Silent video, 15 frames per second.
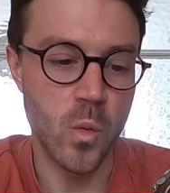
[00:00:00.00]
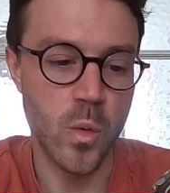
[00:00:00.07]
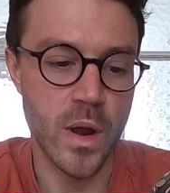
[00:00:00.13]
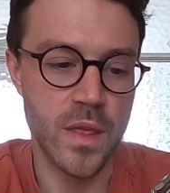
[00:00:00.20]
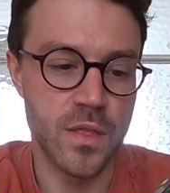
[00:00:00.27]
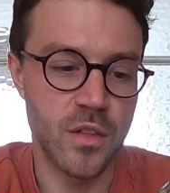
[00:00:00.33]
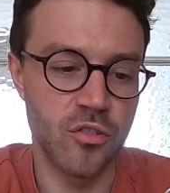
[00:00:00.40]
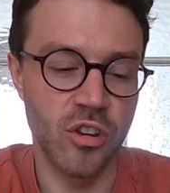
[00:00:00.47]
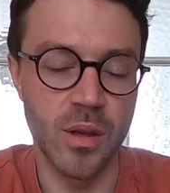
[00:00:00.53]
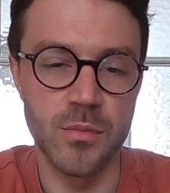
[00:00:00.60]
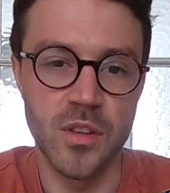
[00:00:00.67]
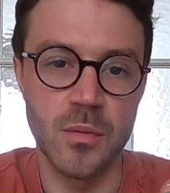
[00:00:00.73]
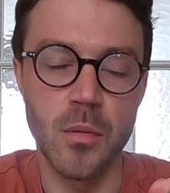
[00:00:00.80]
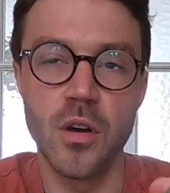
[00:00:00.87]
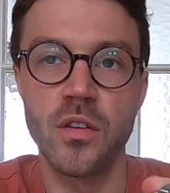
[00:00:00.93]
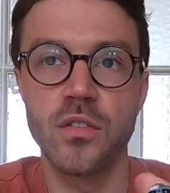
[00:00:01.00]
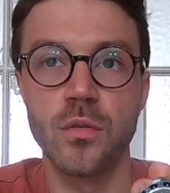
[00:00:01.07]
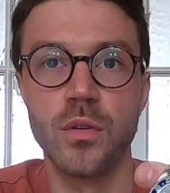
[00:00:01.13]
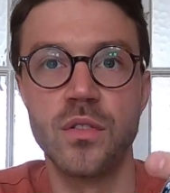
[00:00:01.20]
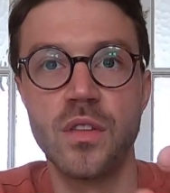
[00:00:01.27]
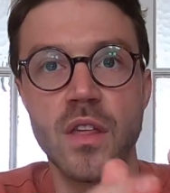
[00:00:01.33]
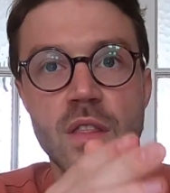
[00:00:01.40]
with the GMT
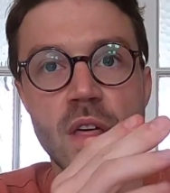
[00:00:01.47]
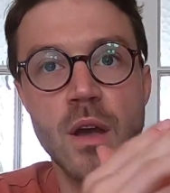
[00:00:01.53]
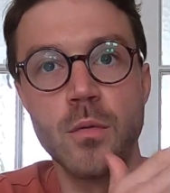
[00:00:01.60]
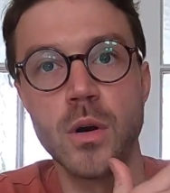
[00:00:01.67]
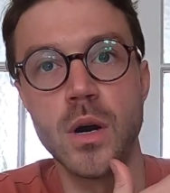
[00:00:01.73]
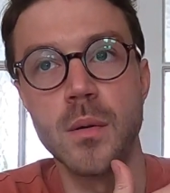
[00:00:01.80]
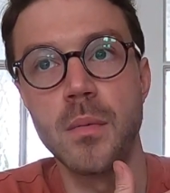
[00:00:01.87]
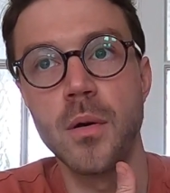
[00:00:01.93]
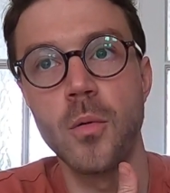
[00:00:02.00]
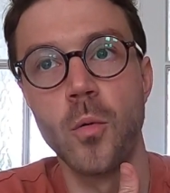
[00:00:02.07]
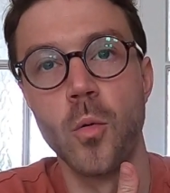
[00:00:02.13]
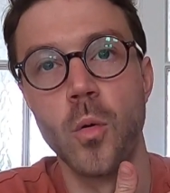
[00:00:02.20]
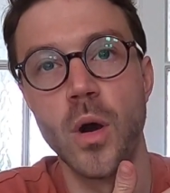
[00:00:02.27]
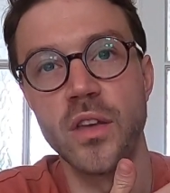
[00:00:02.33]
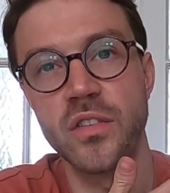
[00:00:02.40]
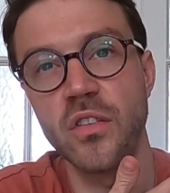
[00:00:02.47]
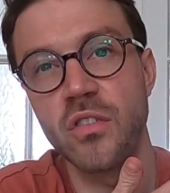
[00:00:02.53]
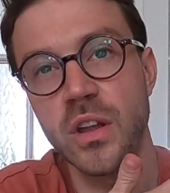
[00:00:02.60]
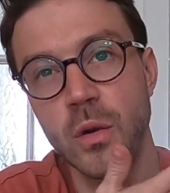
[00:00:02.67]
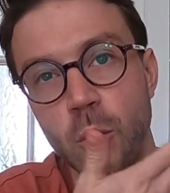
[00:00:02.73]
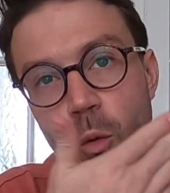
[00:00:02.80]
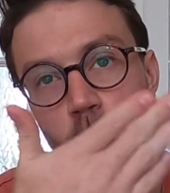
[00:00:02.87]
Master is that they were
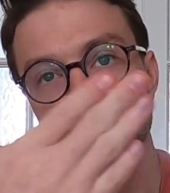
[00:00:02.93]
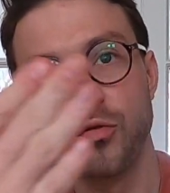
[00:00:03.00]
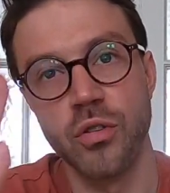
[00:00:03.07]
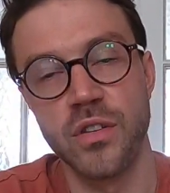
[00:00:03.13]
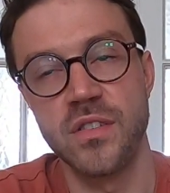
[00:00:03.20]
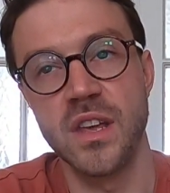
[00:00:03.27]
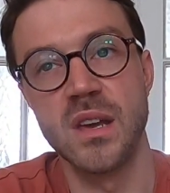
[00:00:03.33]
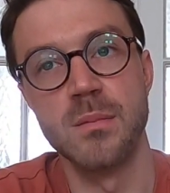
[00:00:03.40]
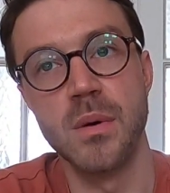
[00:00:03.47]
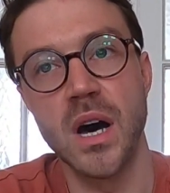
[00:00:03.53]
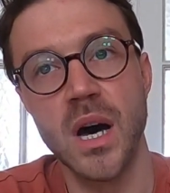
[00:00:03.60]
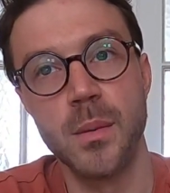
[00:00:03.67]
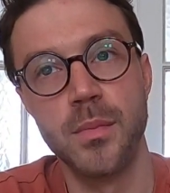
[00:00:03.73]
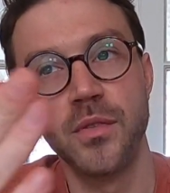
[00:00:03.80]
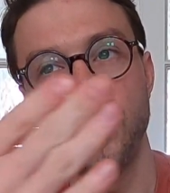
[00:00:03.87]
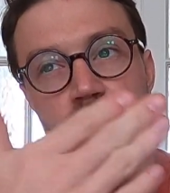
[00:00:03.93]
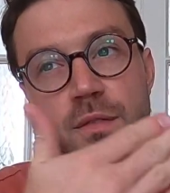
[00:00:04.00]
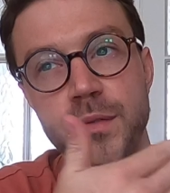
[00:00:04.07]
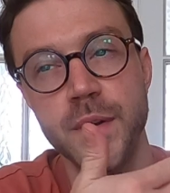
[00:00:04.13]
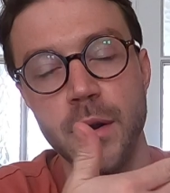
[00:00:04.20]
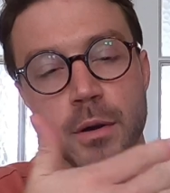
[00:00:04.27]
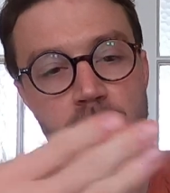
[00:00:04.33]
essentially all tritium up to the
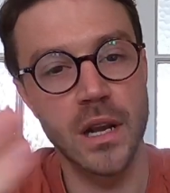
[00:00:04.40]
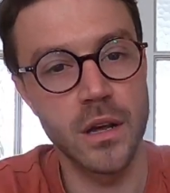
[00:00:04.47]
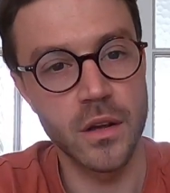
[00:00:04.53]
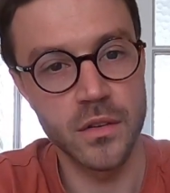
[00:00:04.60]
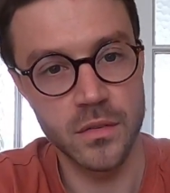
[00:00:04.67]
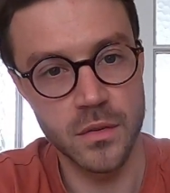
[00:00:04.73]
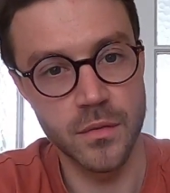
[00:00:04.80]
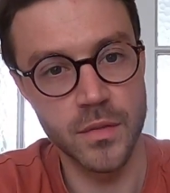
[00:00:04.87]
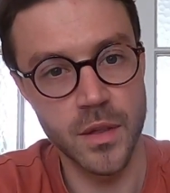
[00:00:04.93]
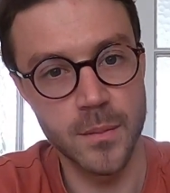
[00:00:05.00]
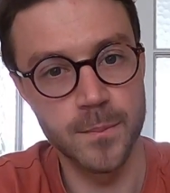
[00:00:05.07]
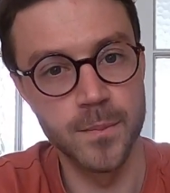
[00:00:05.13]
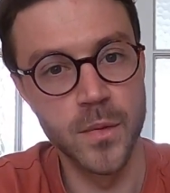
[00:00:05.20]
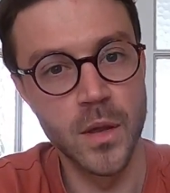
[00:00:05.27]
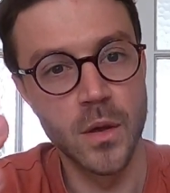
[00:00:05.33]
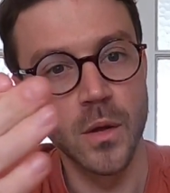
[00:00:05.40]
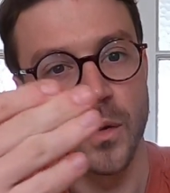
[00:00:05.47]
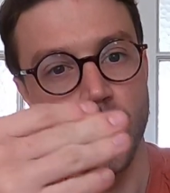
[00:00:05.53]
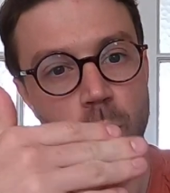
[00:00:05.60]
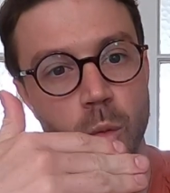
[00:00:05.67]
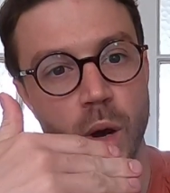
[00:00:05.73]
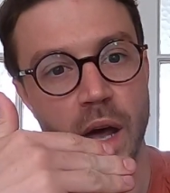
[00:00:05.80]
very last of them,
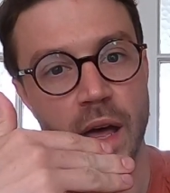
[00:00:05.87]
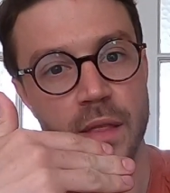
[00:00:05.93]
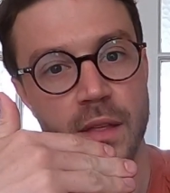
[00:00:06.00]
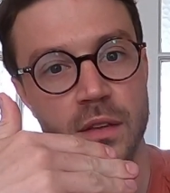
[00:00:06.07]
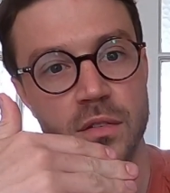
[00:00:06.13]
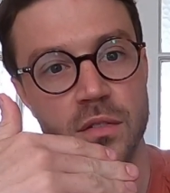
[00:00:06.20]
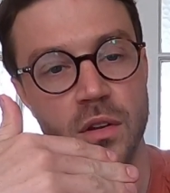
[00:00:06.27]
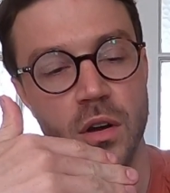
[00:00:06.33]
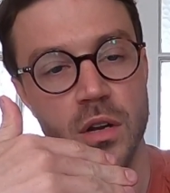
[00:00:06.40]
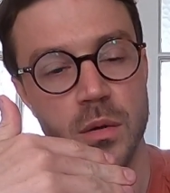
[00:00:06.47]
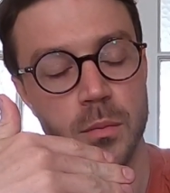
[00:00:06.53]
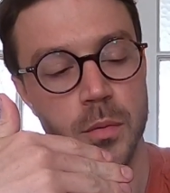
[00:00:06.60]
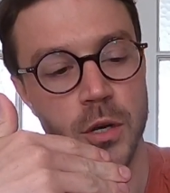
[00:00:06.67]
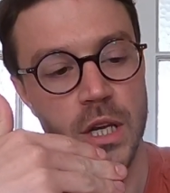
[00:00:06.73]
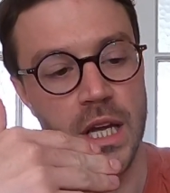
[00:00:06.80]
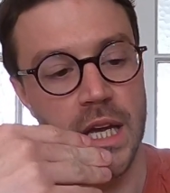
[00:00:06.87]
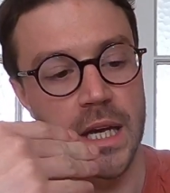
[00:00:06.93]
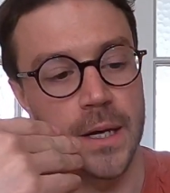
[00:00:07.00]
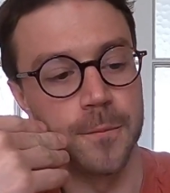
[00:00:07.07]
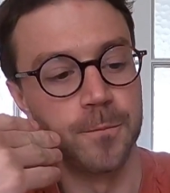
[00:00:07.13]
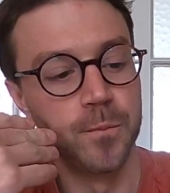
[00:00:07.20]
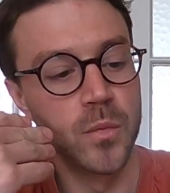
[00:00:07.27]
where they started
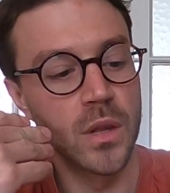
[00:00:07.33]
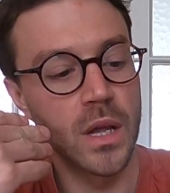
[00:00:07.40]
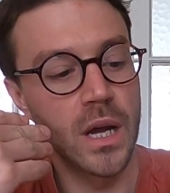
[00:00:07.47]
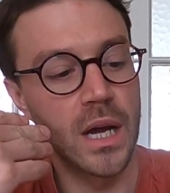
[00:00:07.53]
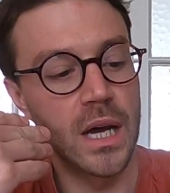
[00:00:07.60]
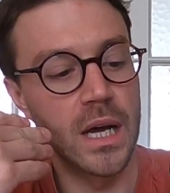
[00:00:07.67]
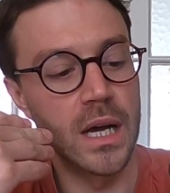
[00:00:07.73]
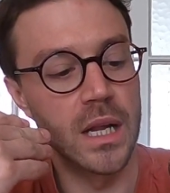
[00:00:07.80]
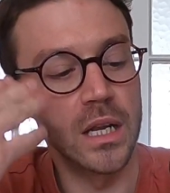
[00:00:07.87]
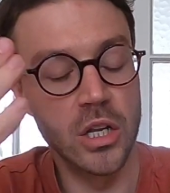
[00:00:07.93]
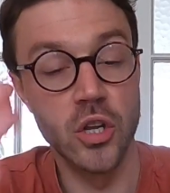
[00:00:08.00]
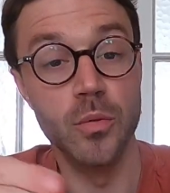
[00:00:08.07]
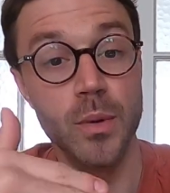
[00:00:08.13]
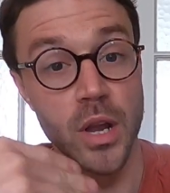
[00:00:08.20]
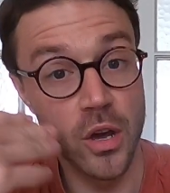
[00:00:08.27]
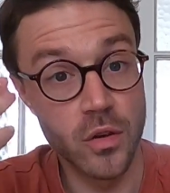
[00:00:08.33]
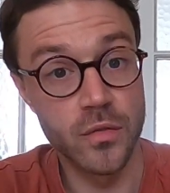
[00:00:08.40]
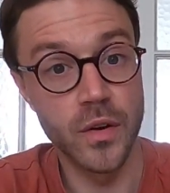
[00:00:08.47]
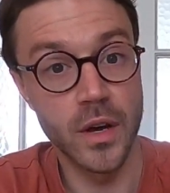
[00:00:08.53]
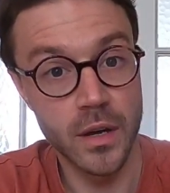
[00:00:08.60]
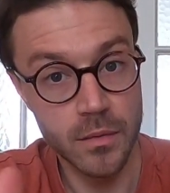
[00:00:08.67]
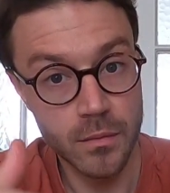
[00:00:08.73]
putting
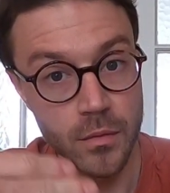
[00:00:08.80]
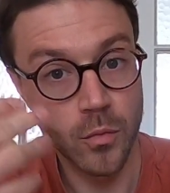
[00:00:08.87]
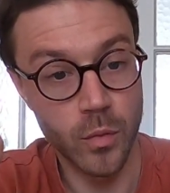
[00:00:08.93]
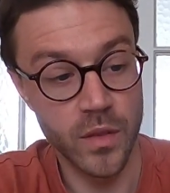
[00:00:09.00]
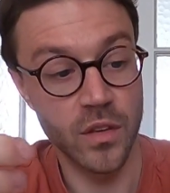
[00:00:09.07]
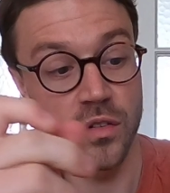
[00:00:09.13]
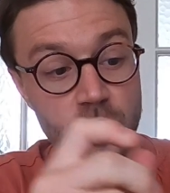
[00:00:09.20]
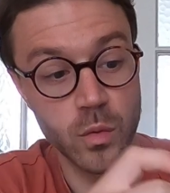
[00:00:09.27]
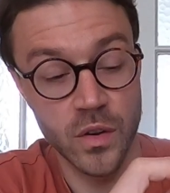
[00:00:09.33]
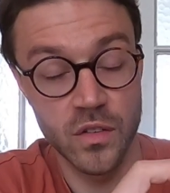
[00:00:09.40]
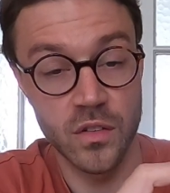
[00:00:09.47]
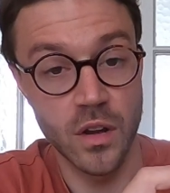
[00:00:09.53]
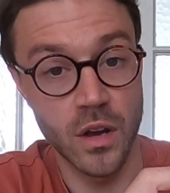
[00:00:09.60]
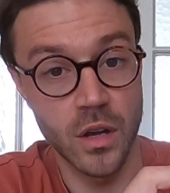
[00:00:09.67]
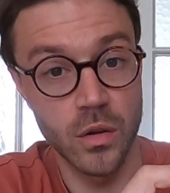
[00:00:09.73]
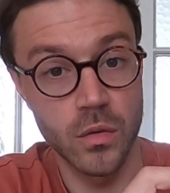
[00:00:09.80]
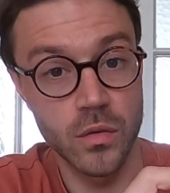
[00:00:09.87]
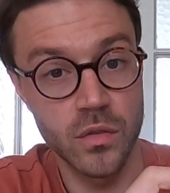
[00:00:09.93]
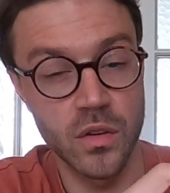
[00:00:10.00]
Luminova with a Swiss dial.